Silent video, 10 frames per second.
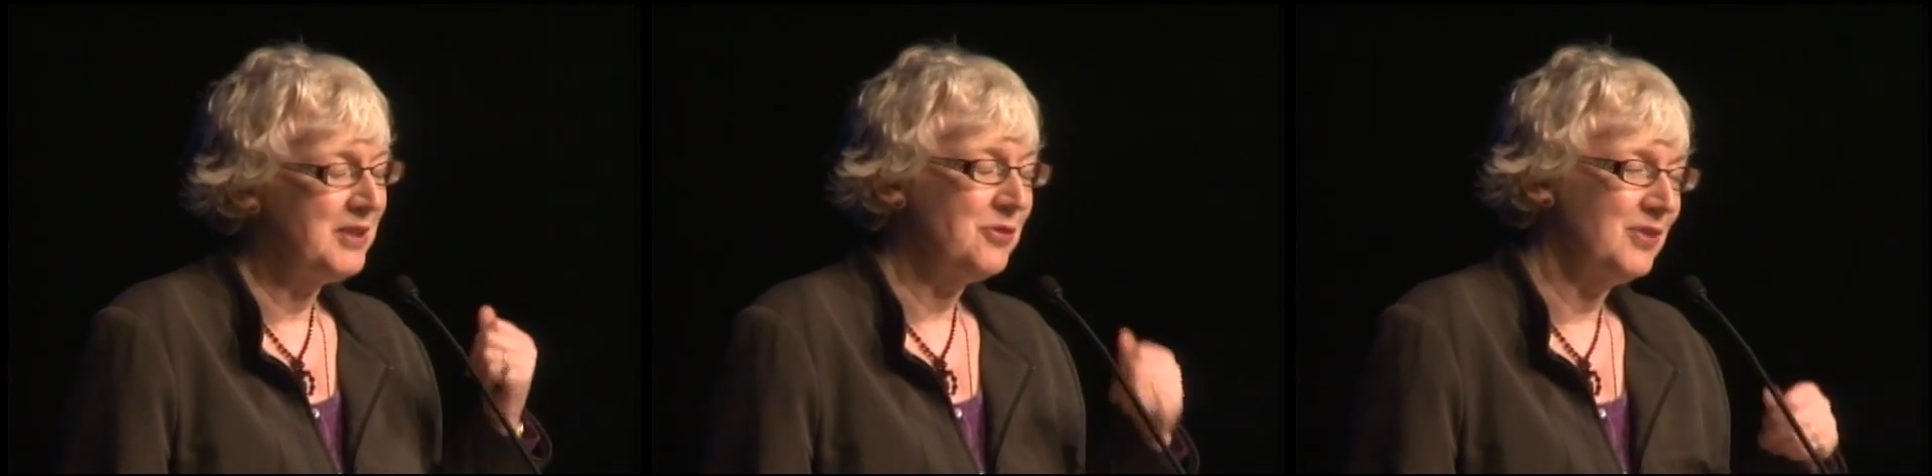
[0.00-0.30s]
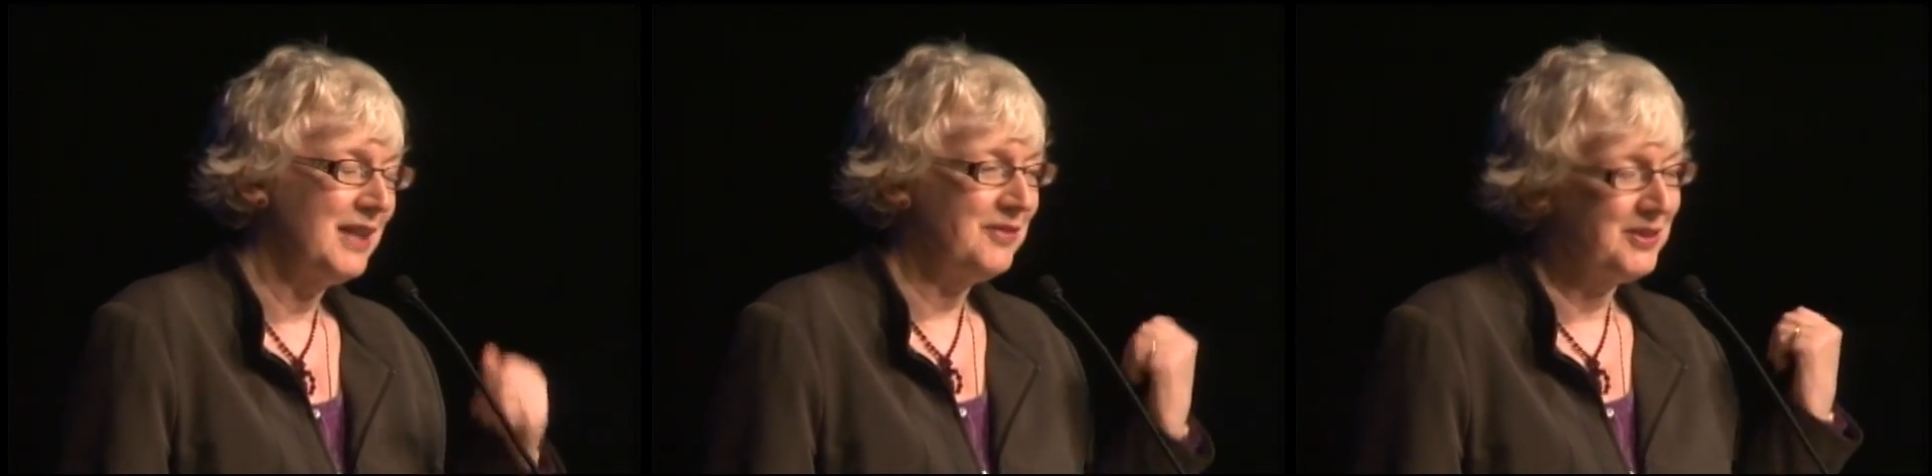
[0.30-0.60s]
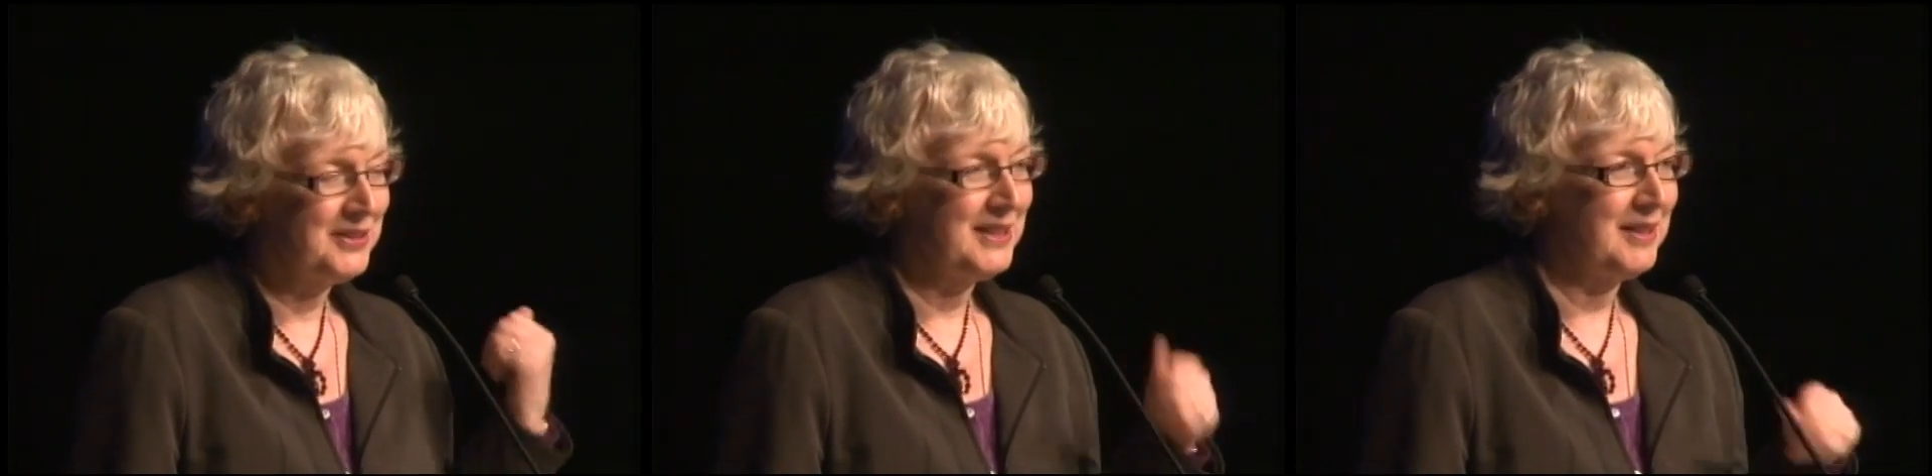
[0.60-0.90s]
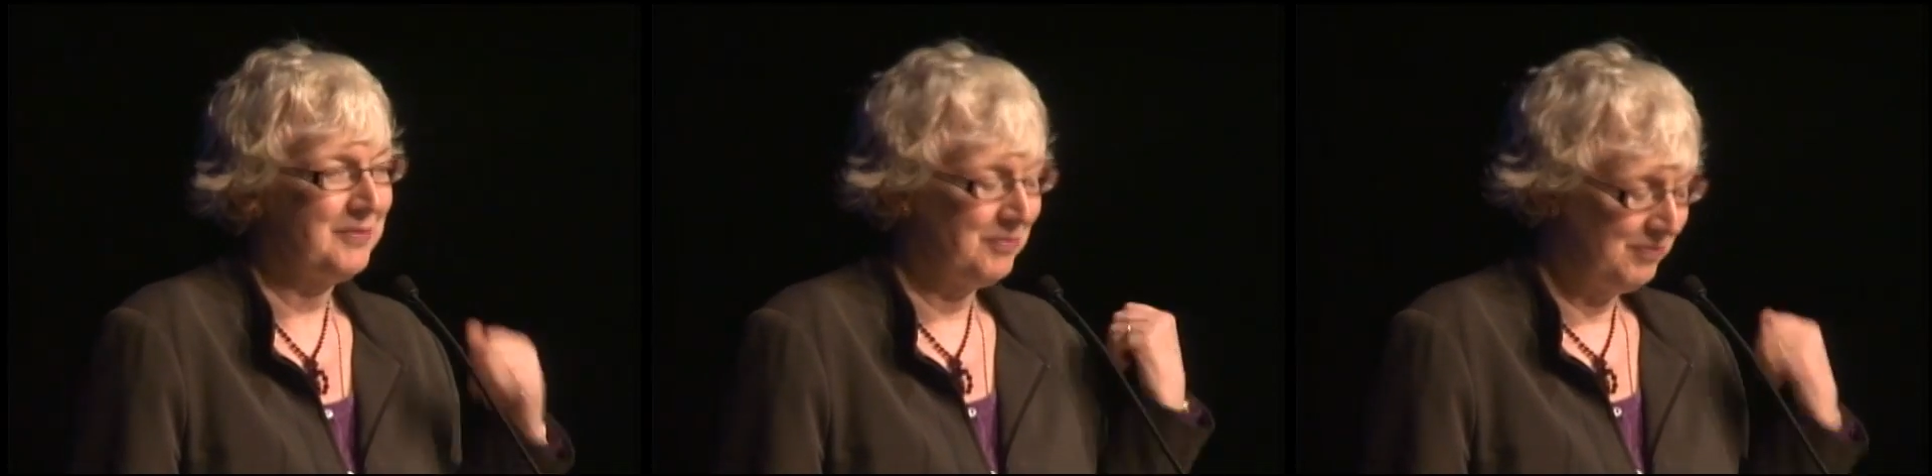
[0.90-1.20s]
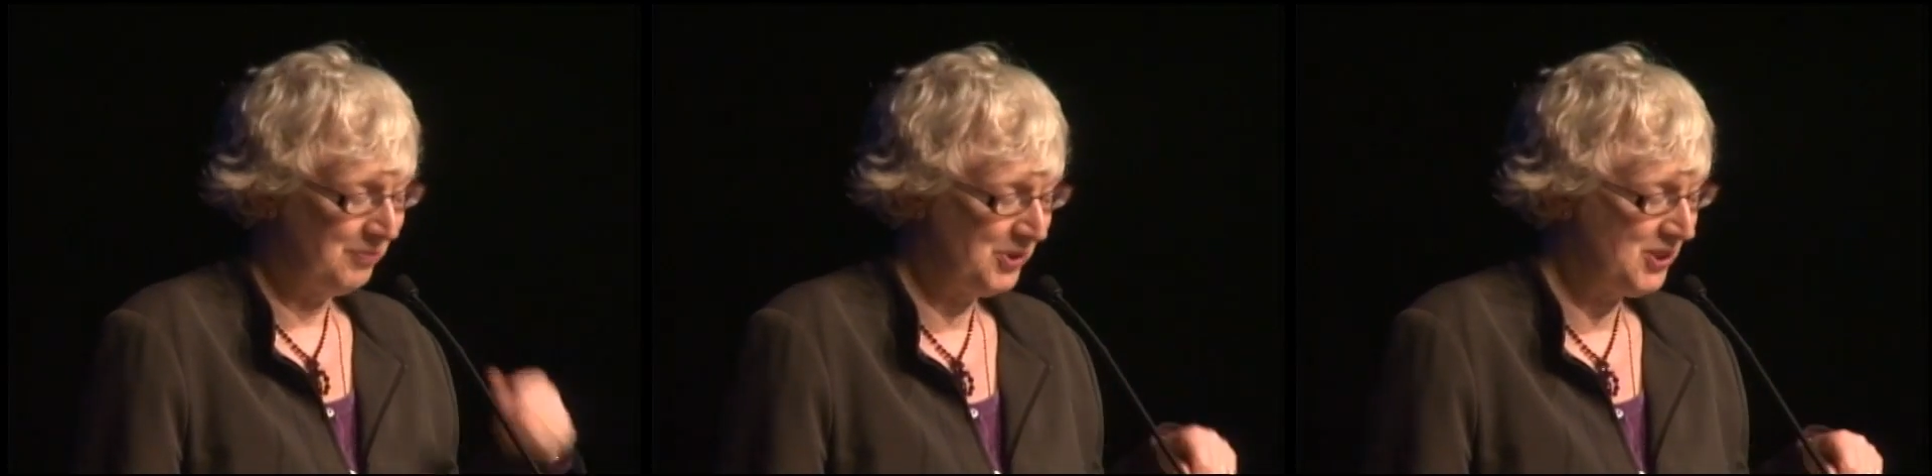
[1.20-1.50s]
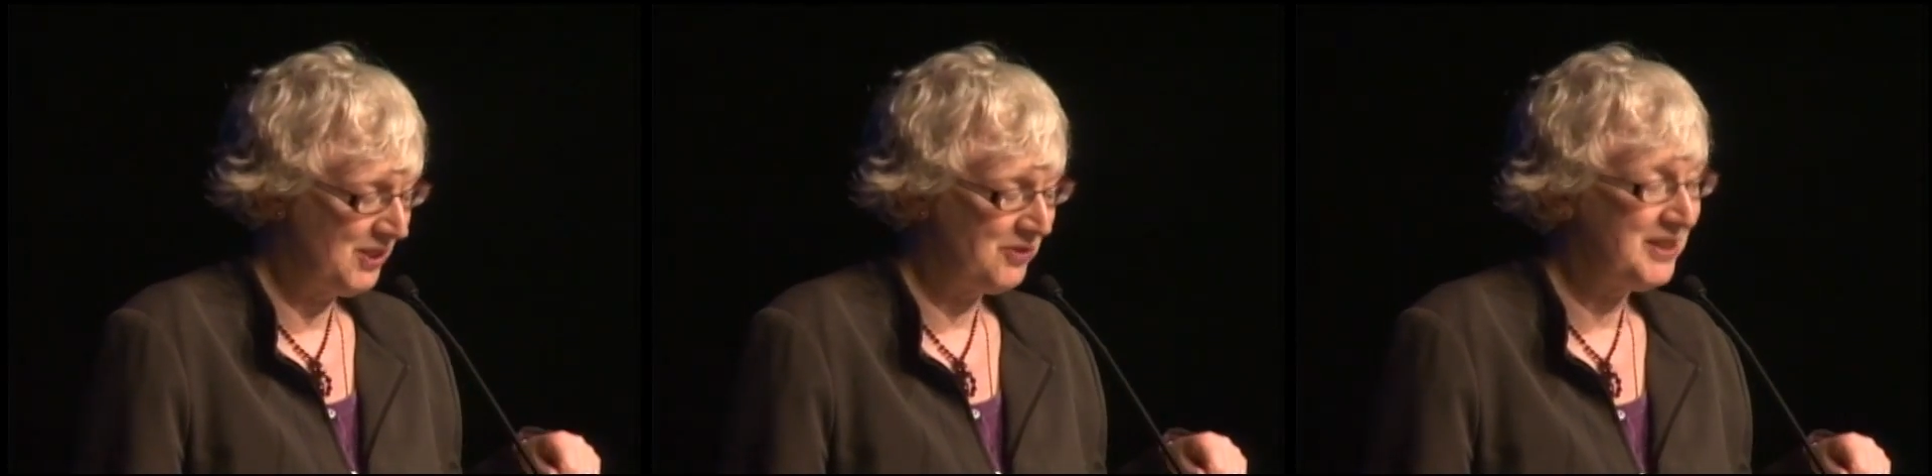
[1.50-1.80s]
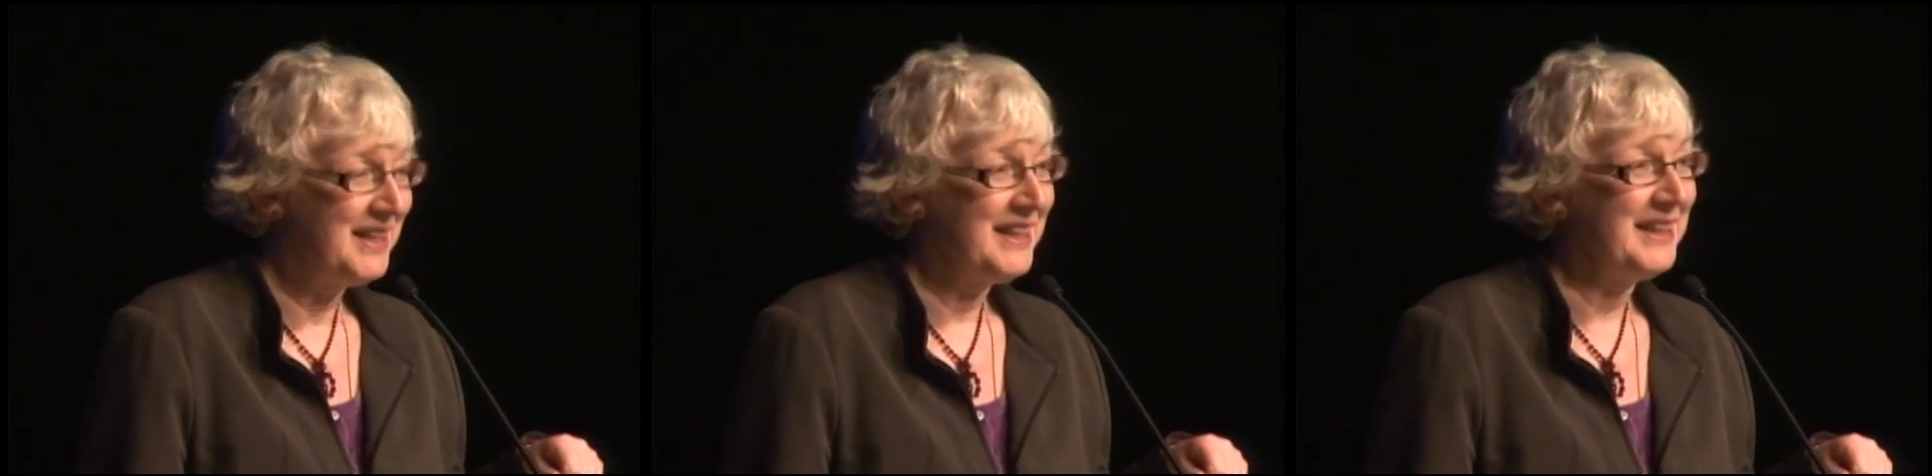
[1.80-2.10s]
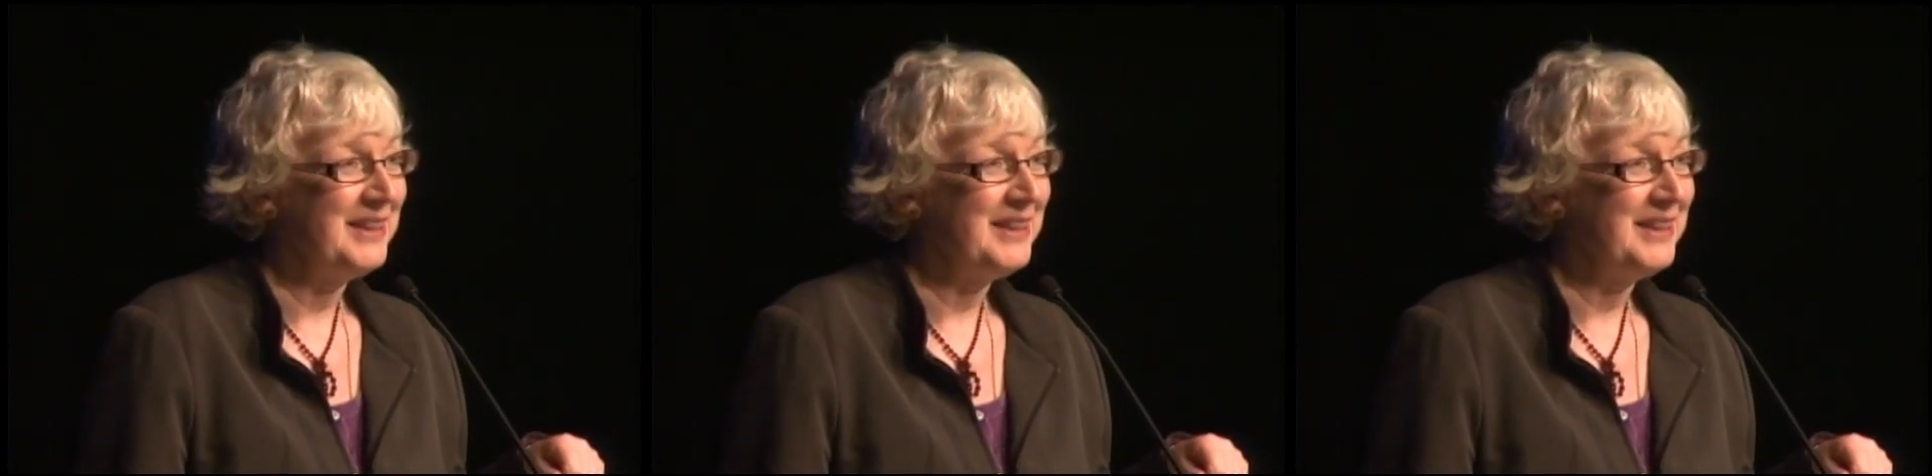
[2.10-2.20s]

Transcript: to drive under that bridge every day,